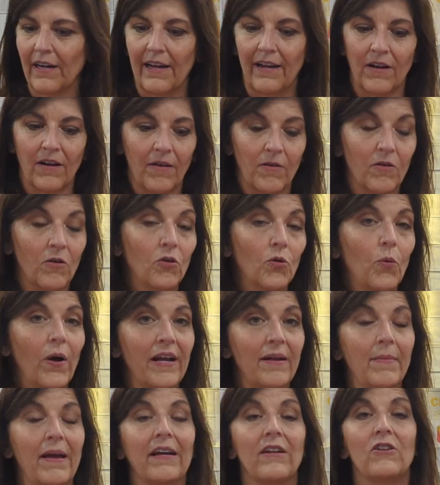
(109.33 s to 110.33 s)
and a way
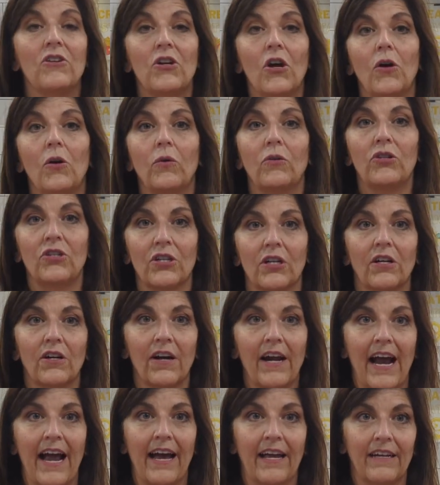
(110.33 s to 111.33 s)
to make no
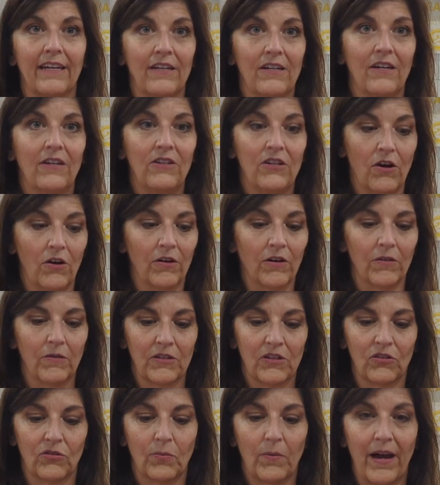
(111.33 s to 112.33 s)
sugar added yogurt,
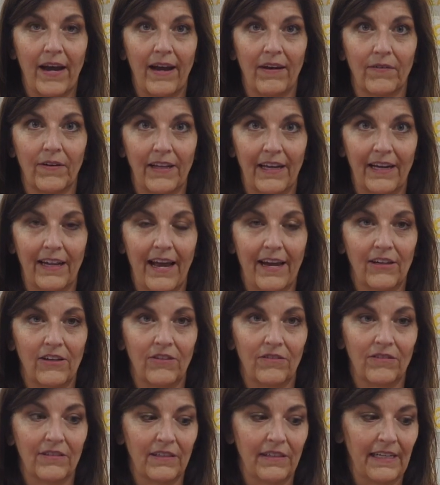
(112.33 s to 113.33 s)
which is why I really like
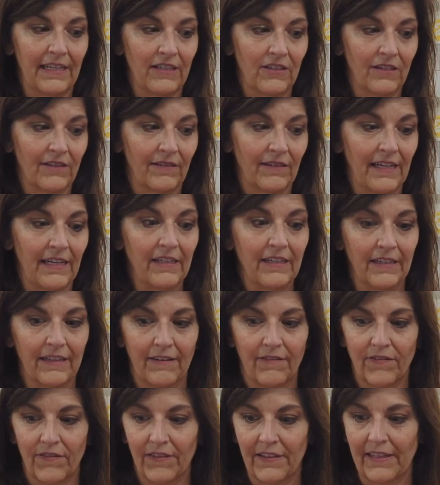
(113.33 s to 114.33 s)
using
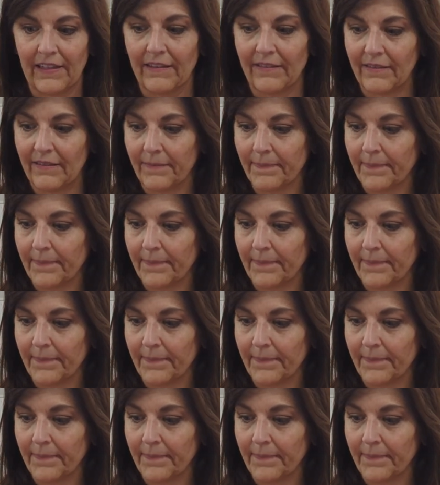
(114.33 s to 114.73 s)
Inulin for this.